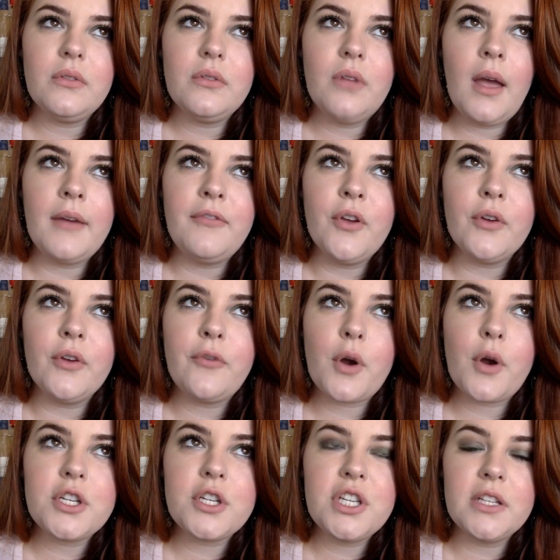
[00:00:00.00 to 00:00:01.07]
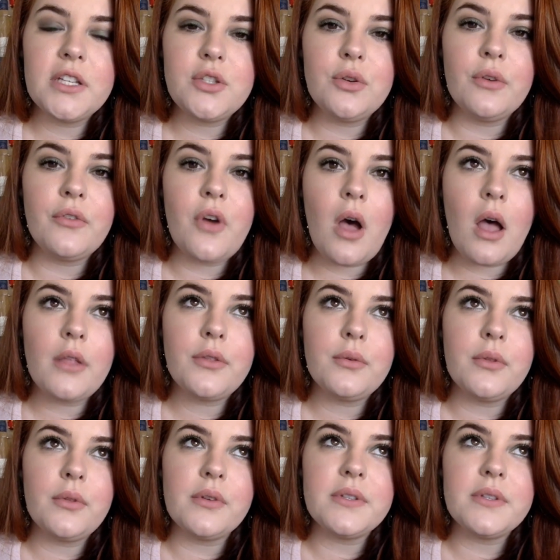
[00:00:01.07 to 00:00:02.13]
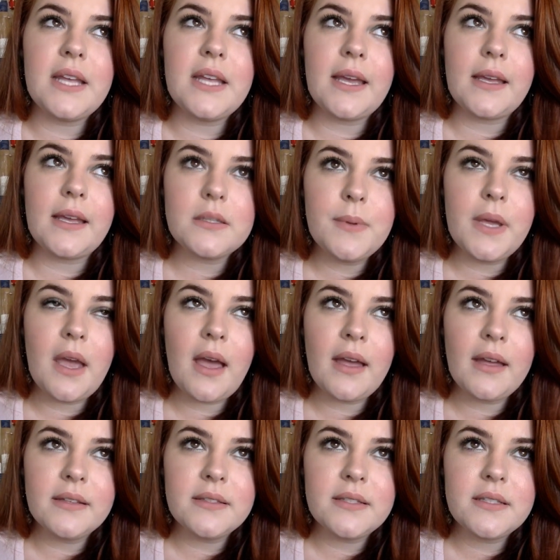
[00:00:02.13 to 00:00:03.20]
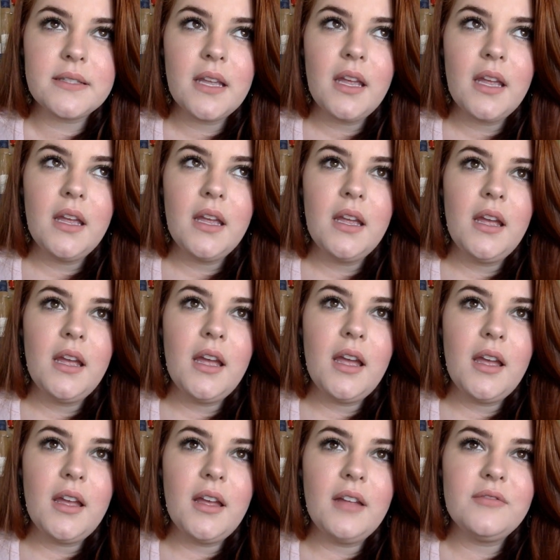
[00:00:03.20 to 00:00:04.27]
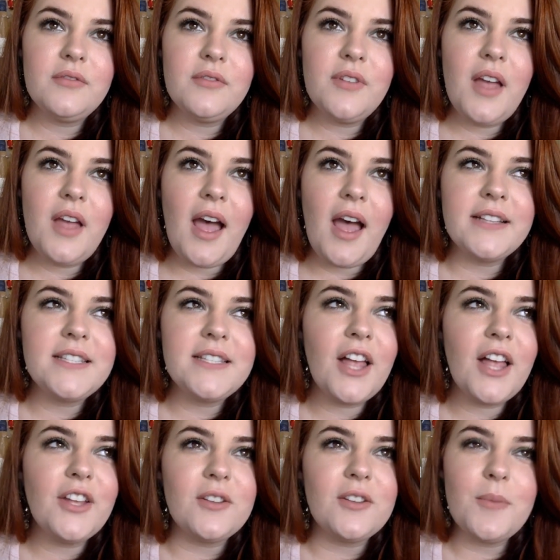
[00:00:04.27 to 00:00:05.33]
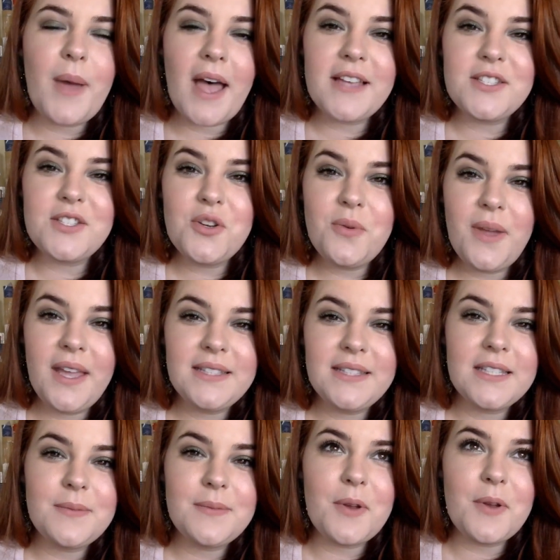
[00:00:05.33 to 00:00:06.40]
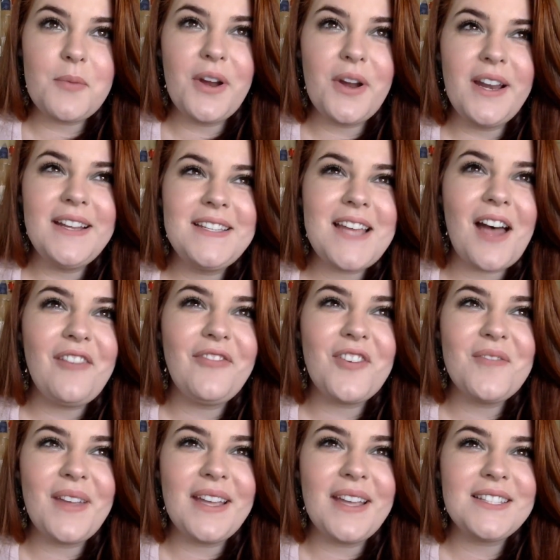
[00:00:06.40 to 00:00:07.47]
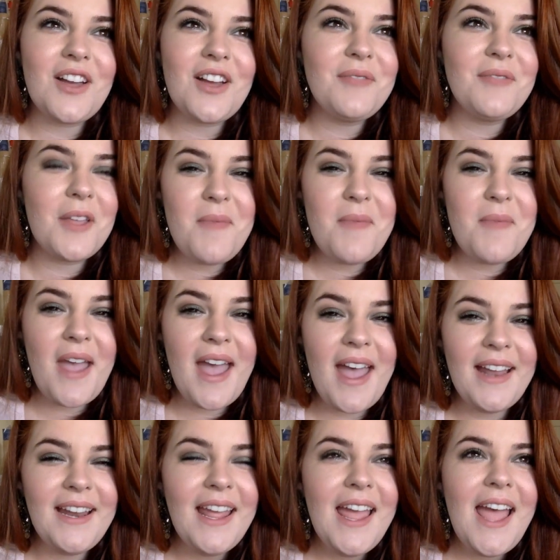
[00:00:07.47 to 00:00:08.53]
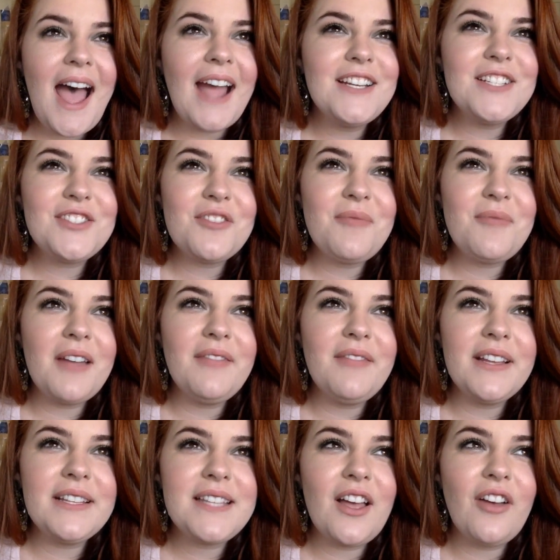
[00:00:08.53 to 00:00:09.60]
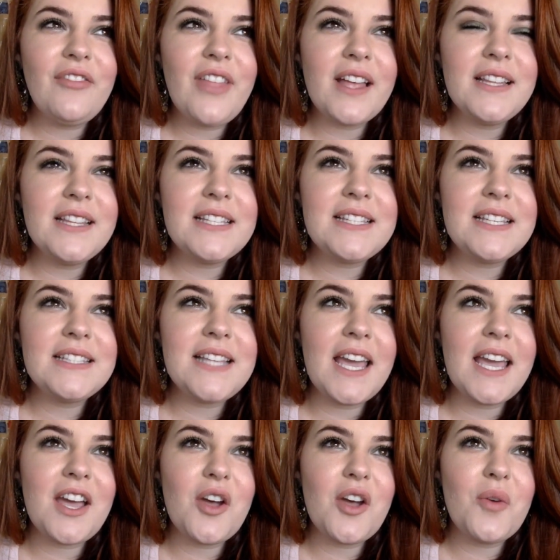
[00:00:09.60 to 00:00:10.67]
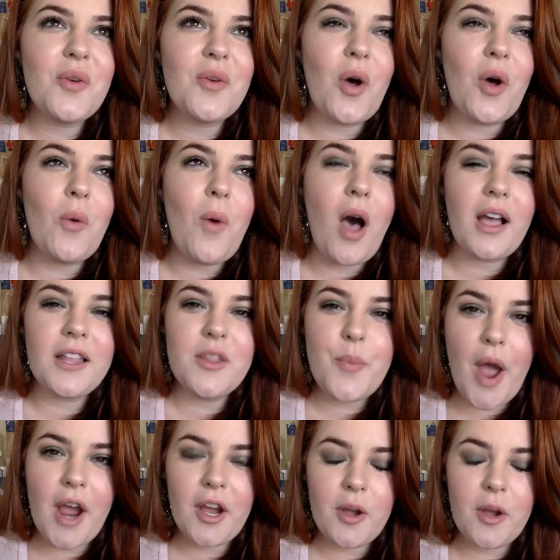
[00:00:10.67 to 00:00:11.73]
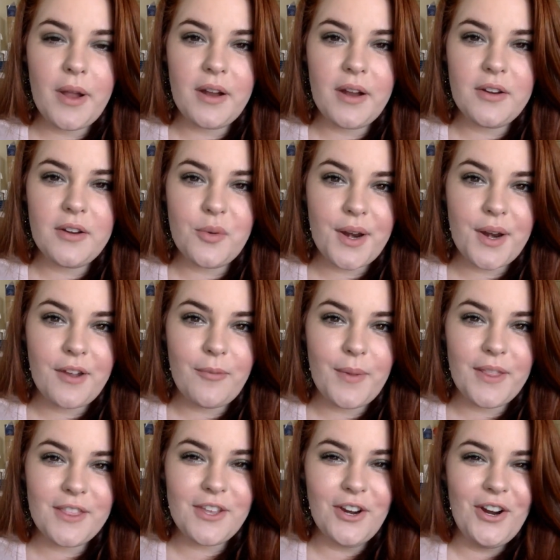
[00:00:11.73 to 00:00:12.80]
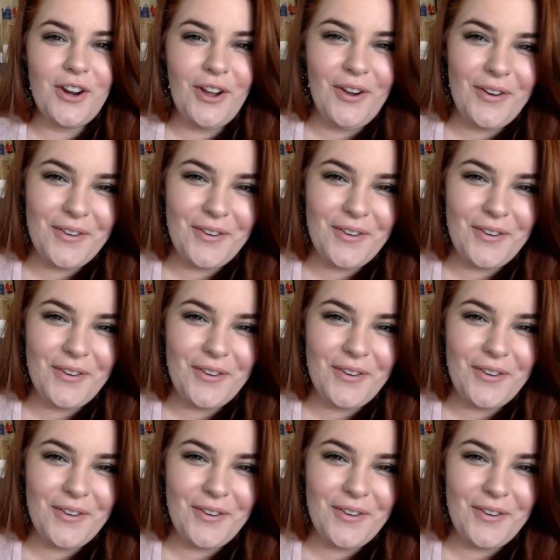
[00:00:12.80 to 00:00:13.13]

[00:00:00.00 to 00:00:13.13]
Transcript: I feel fortunate to have gone through those things because I tell you, the past 2 weeks has been pretty tough for me. So I'm like, man, I just remind myself that this is like a walk in the park compared to what I've been through.